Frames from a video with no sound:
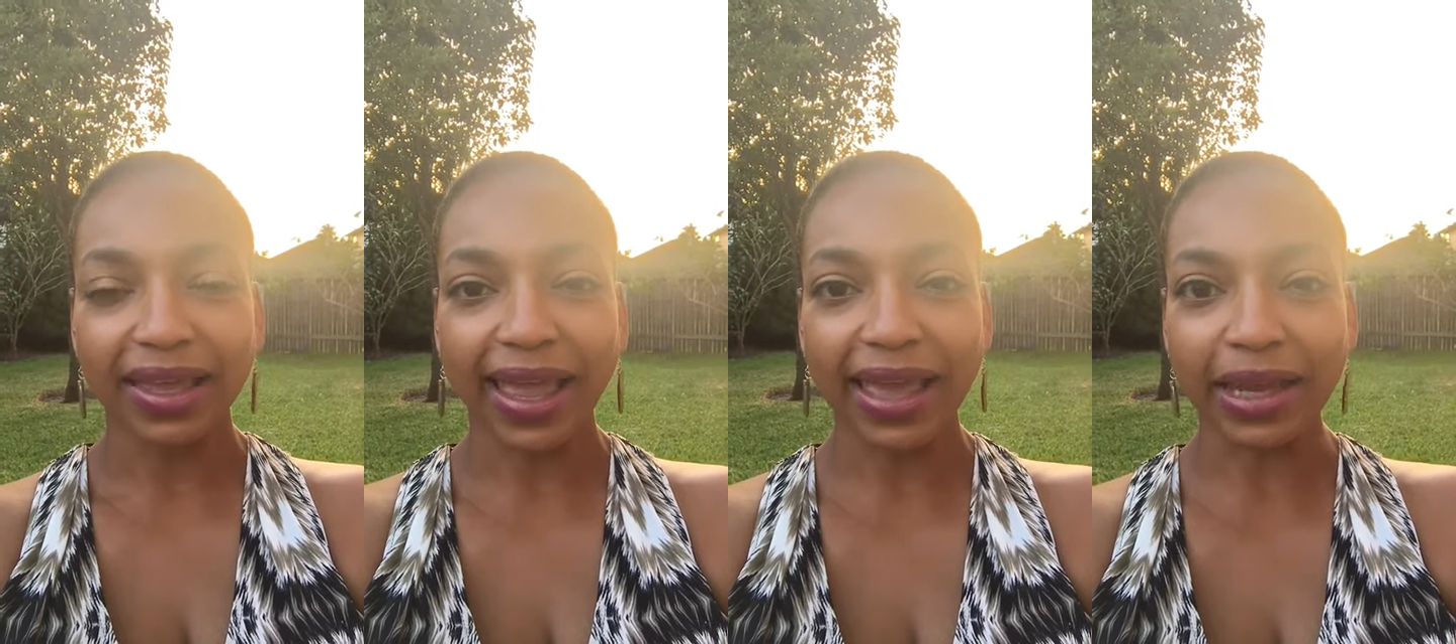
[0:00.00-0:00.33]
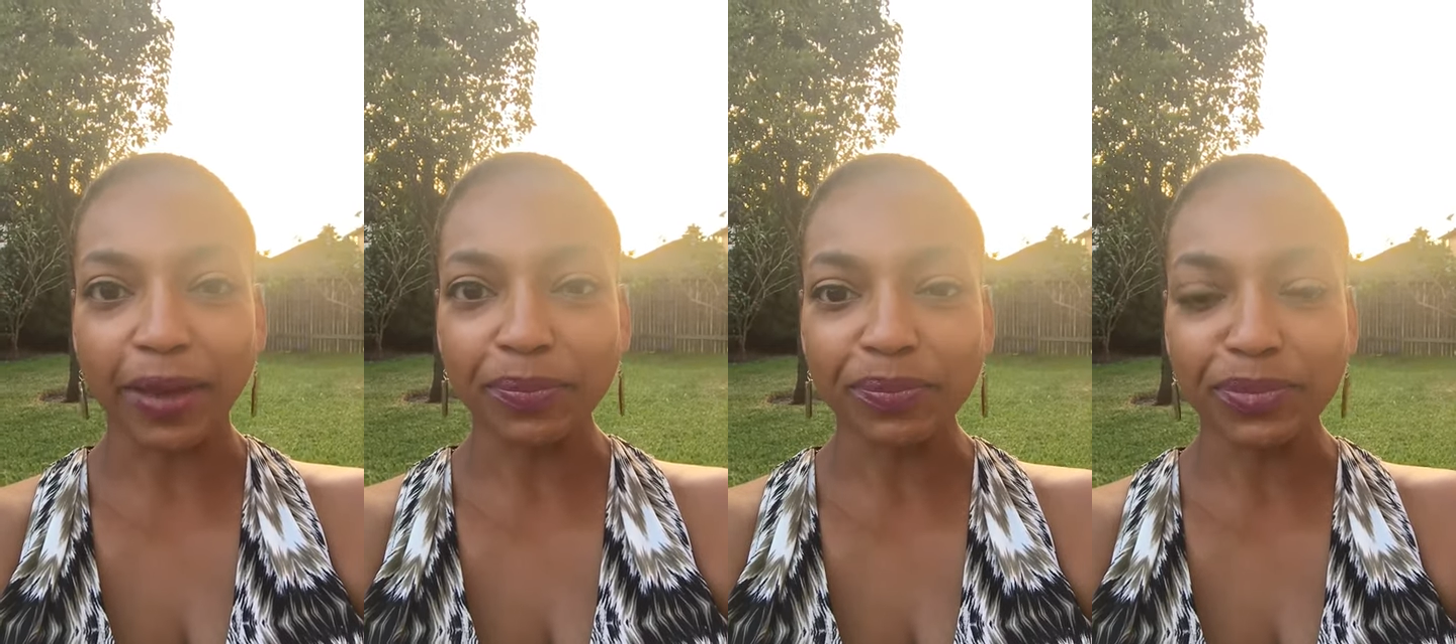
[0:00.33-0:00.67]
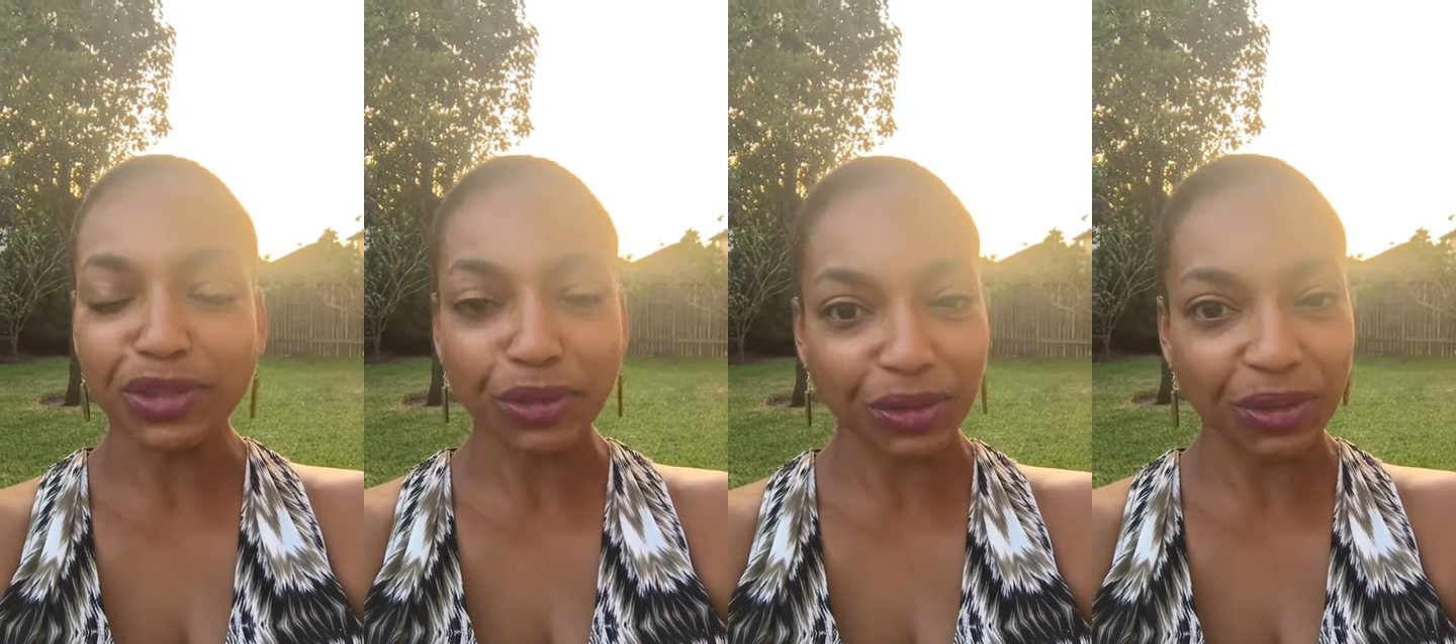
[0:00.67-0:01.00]
And I'm
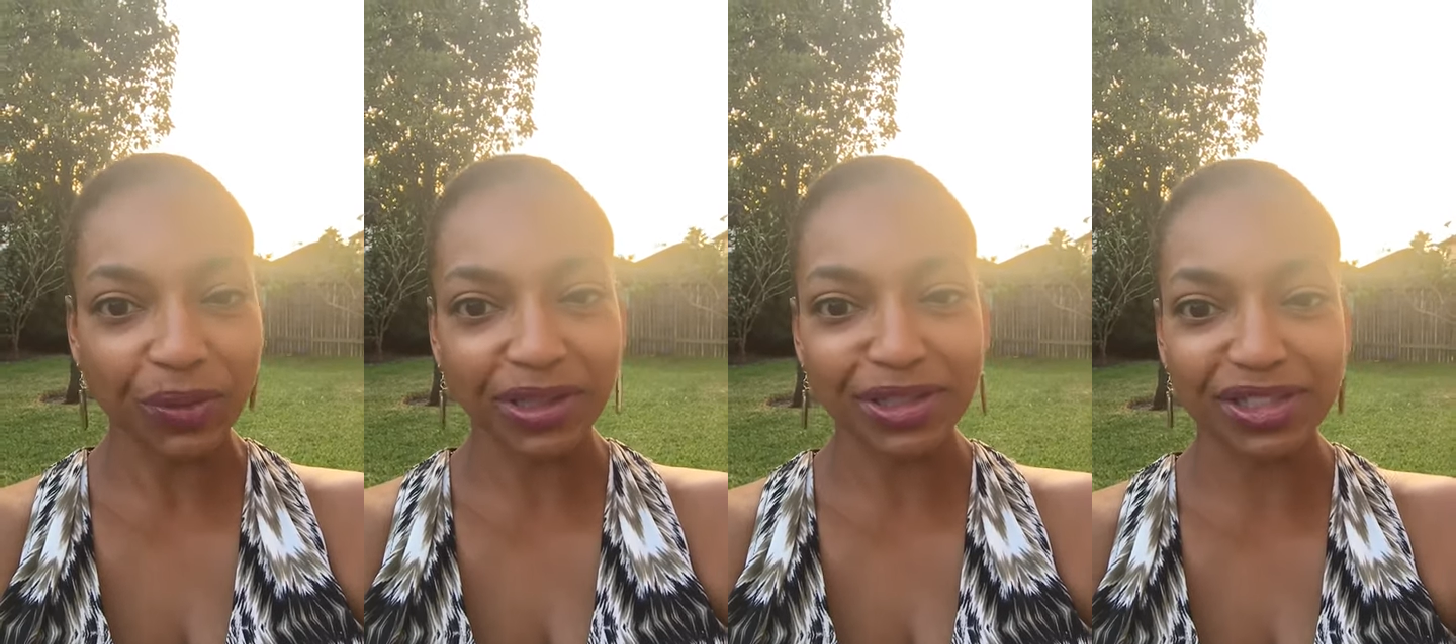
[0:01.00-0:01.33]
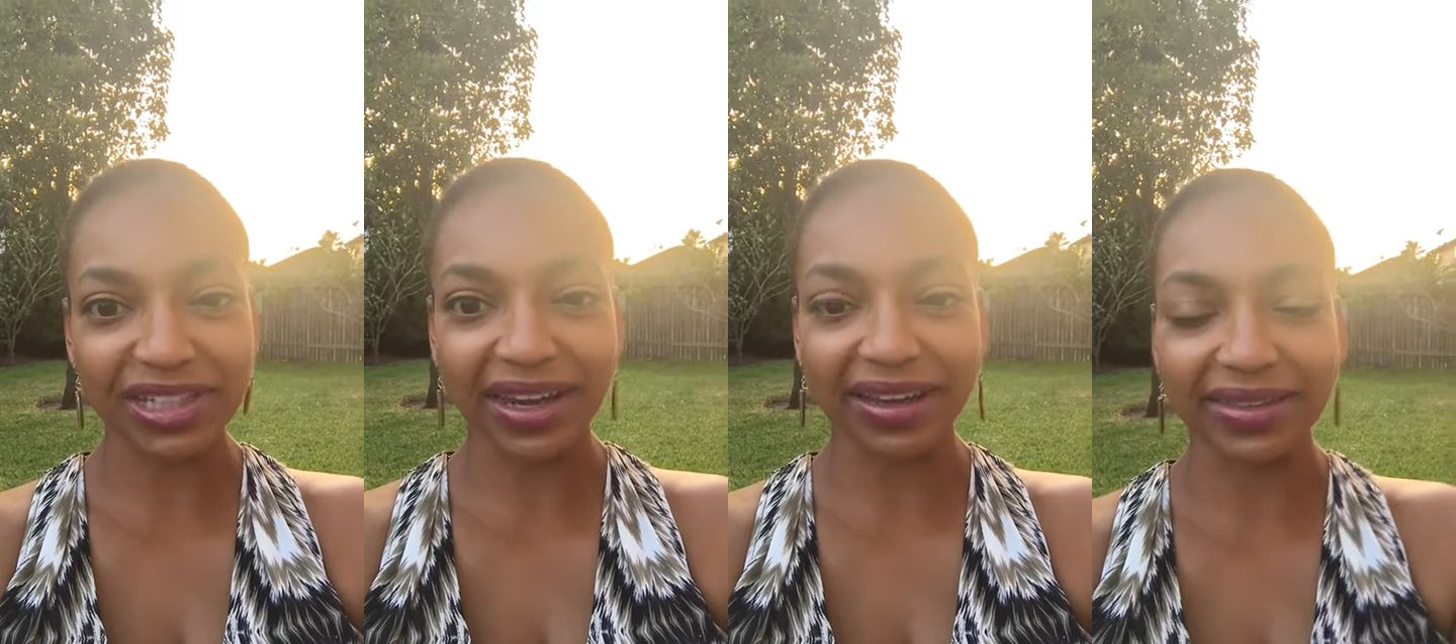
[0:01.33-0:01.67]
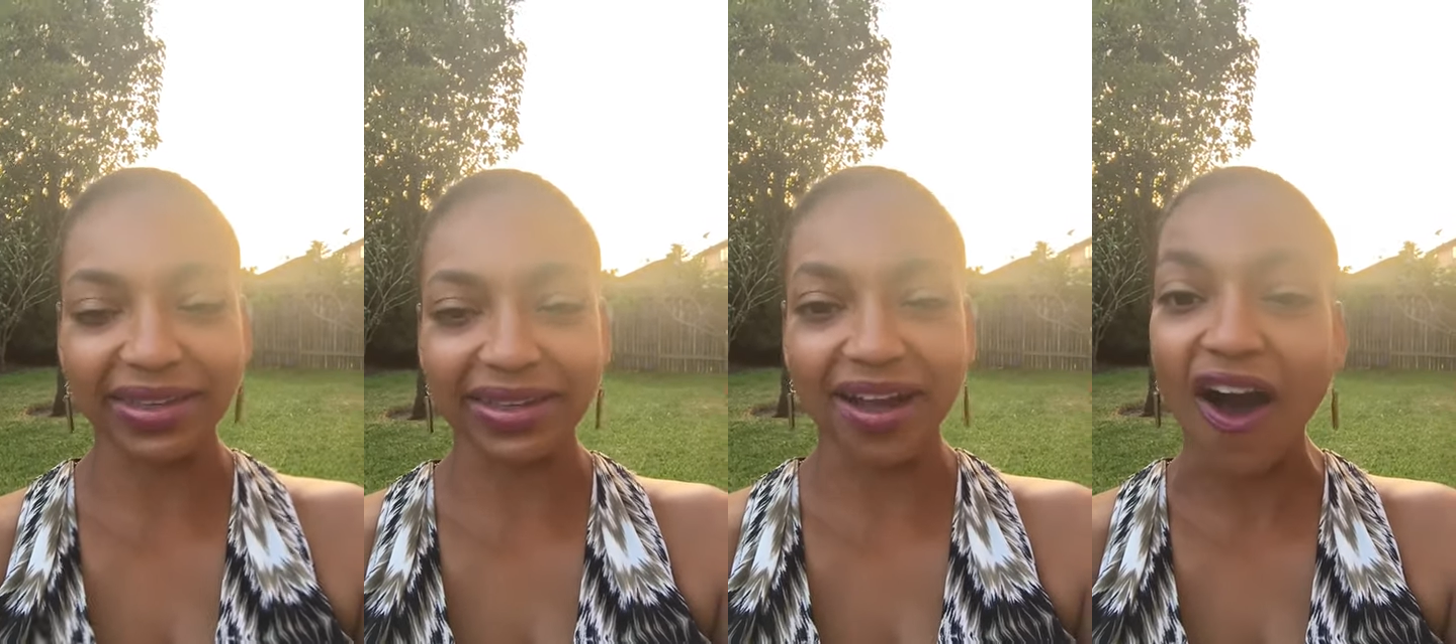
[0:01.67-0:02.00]
sure you understand
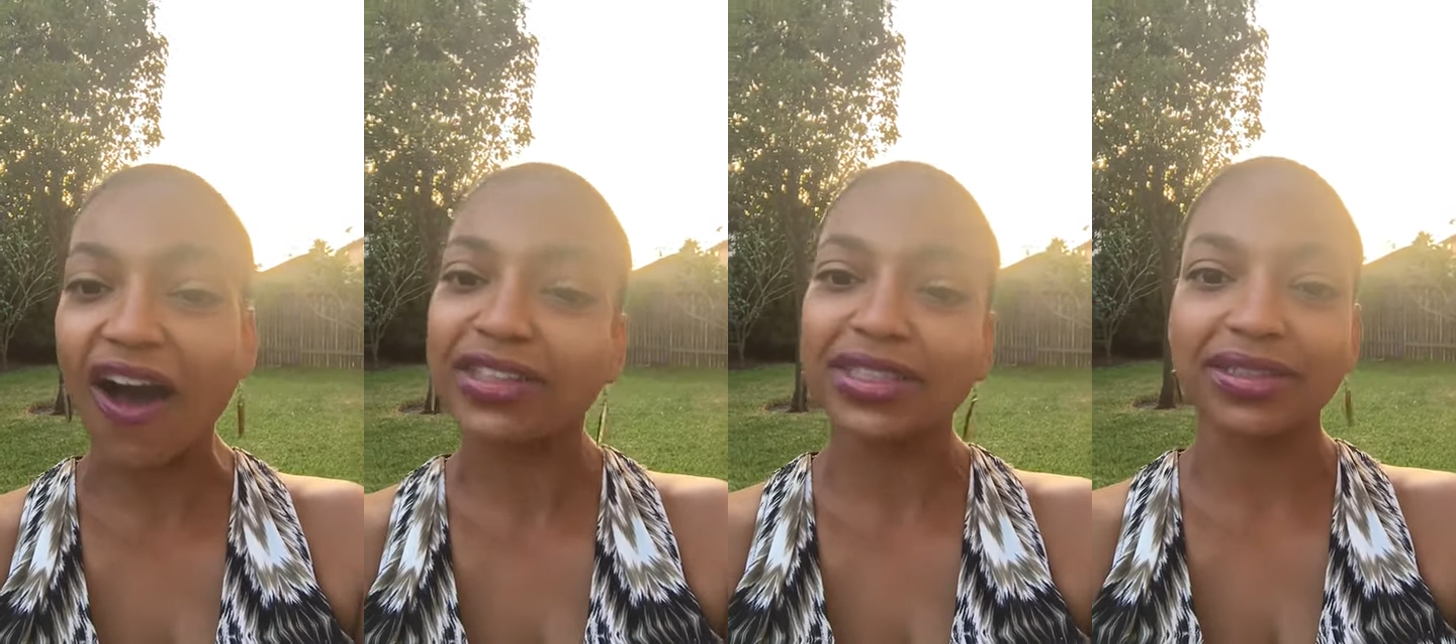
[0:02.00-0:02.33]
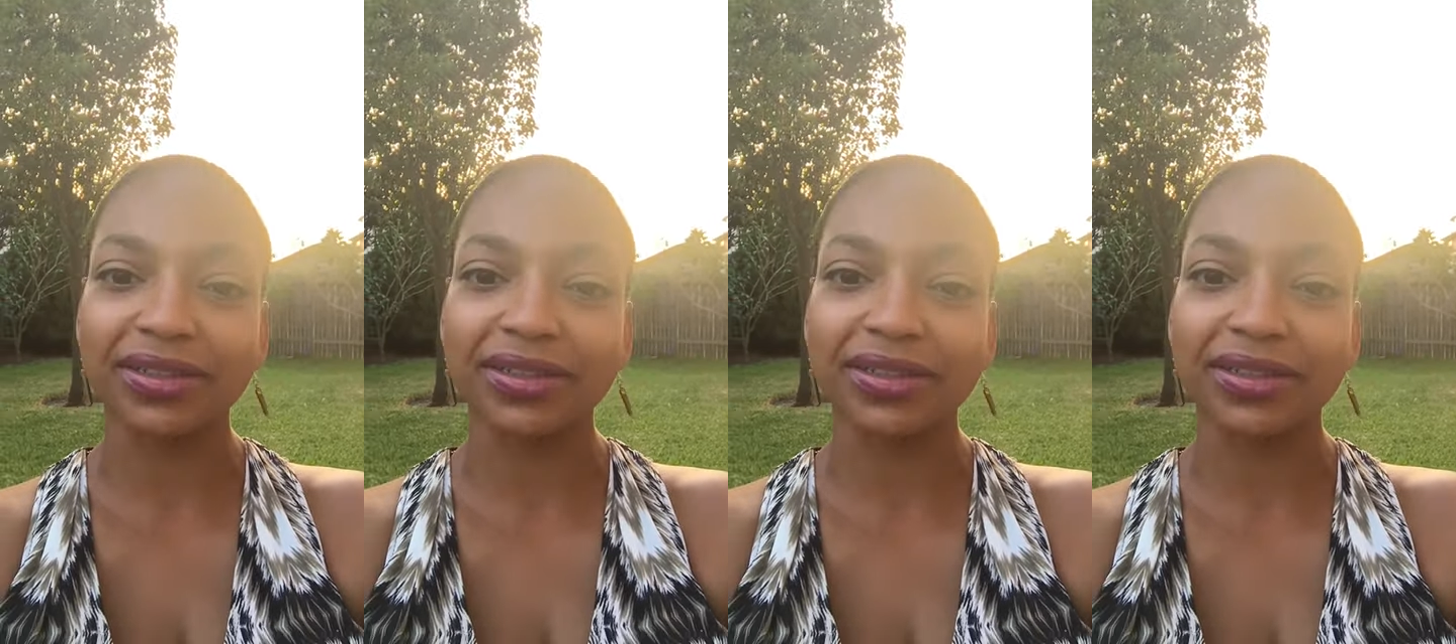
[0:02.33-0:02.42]
the cost